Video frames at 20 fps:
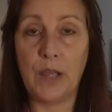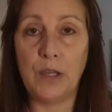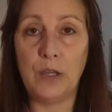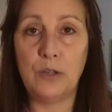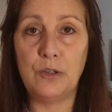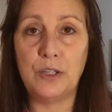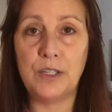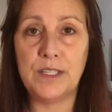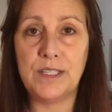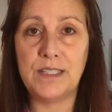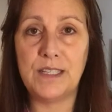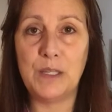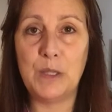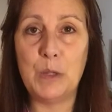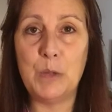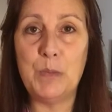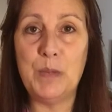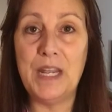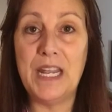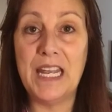you just did the
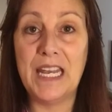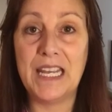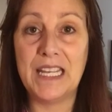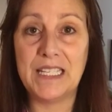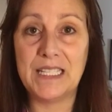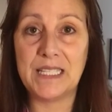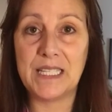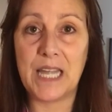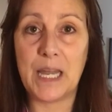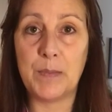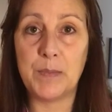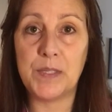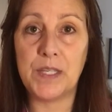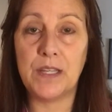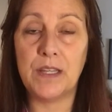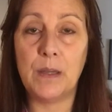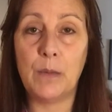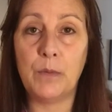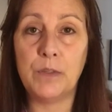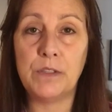beginning steps, and
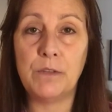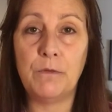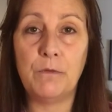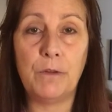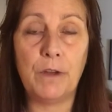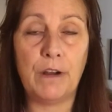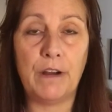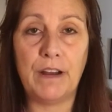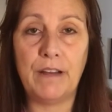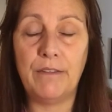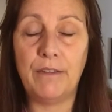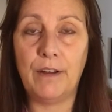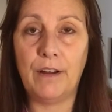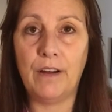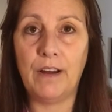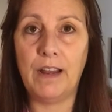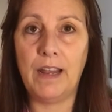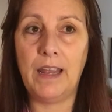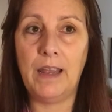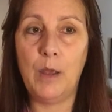that was a very,
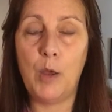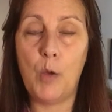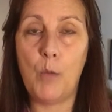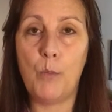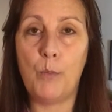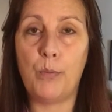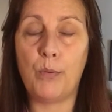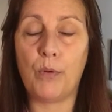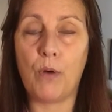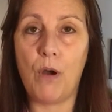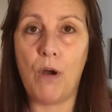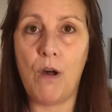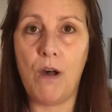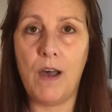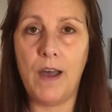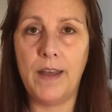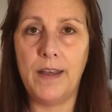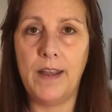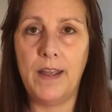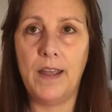very
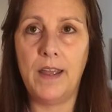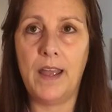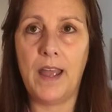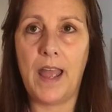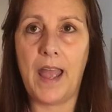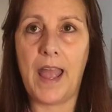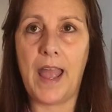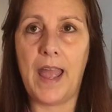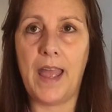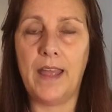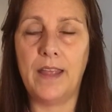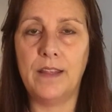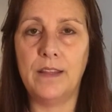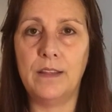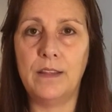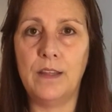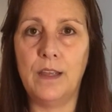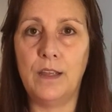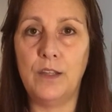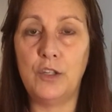broad
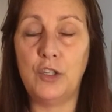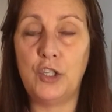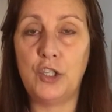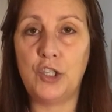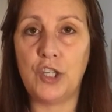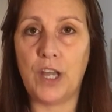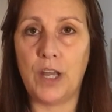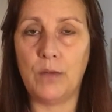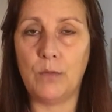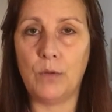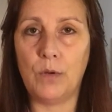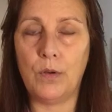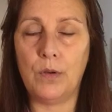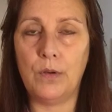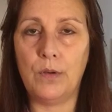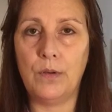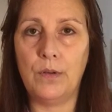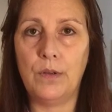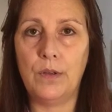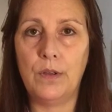and
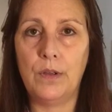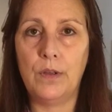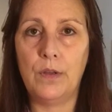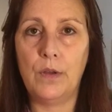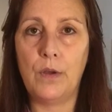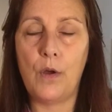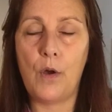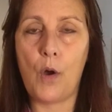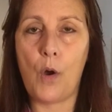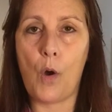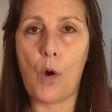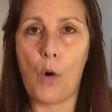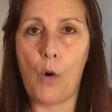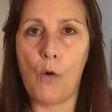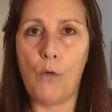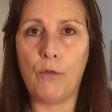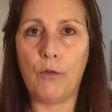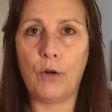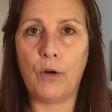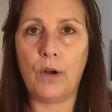general,
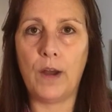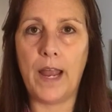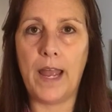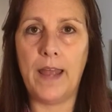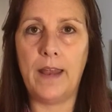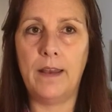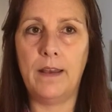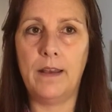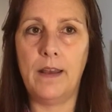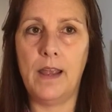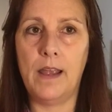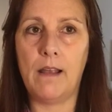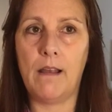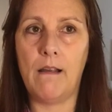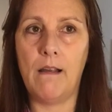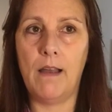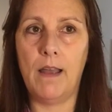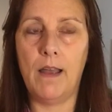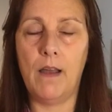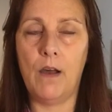over and
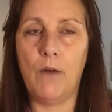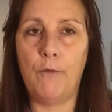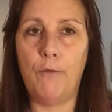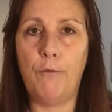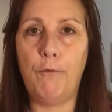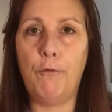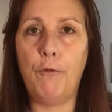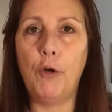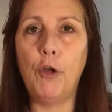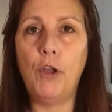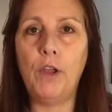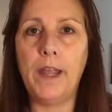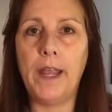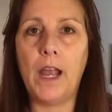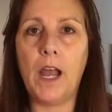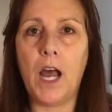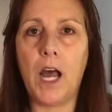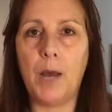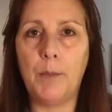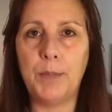full
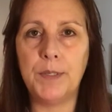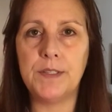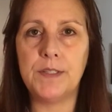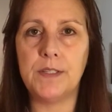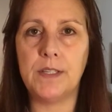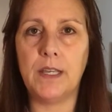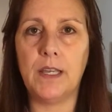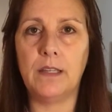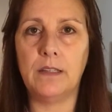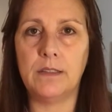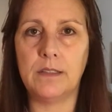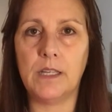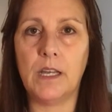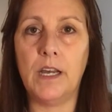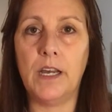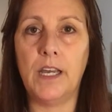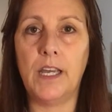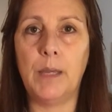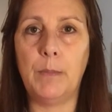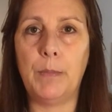encompassing
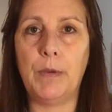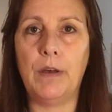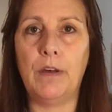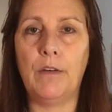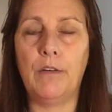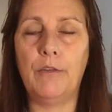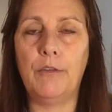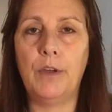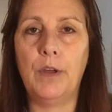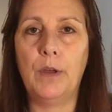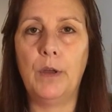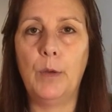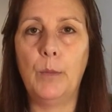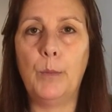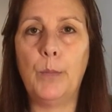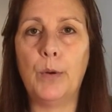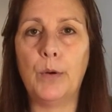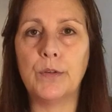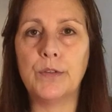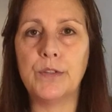type of
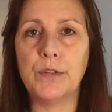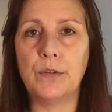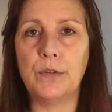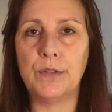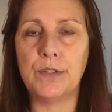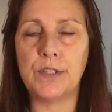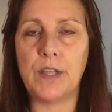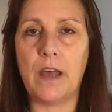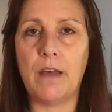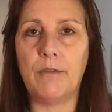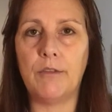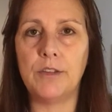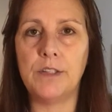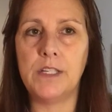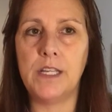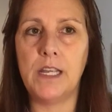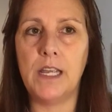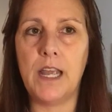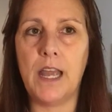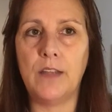personal
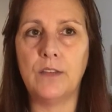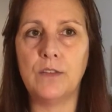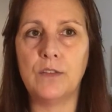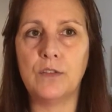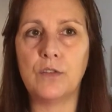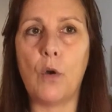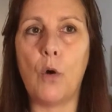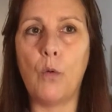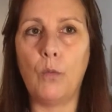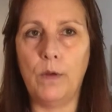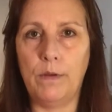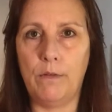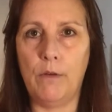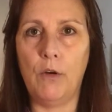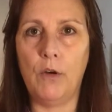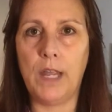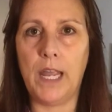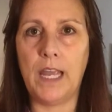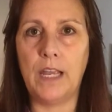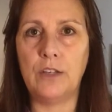sovereignty and soul
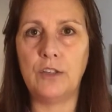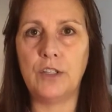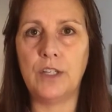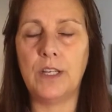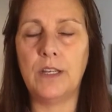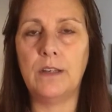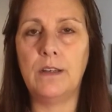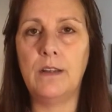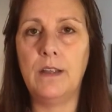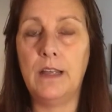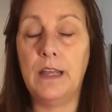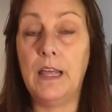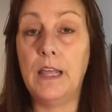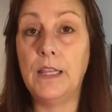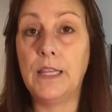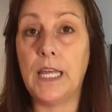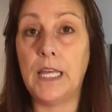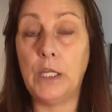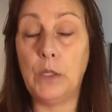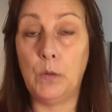revocation
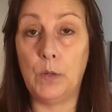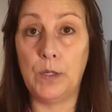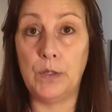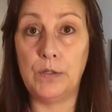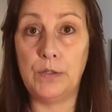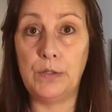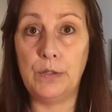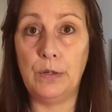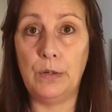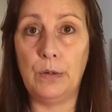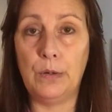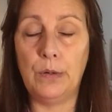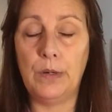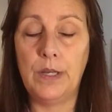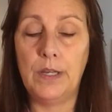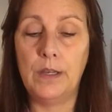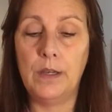that you can do.